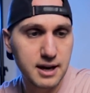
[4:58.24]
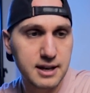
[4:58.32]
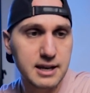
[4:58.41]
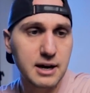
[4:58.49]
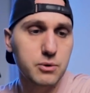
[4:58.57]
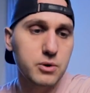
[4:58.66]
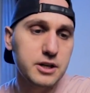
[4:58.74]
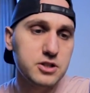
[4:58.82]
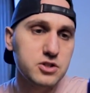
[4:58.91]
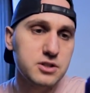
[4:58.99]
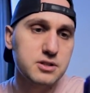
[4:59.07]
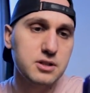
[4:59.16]
and now you
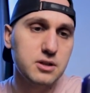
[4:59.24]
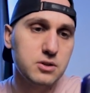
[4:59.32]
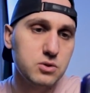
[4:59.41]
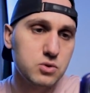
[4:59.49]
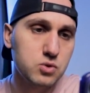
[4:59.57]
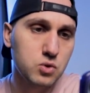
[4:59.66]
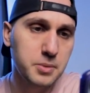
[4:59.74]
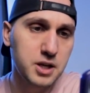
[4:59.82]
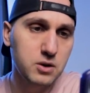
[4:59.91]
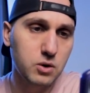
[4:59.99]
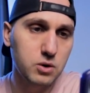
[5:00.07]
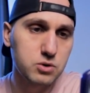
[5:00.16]
can just zoom
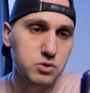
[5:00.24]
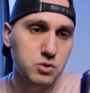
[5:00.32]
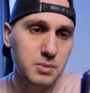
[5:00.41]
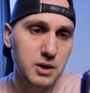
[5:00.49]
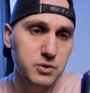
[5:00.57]
in or zoom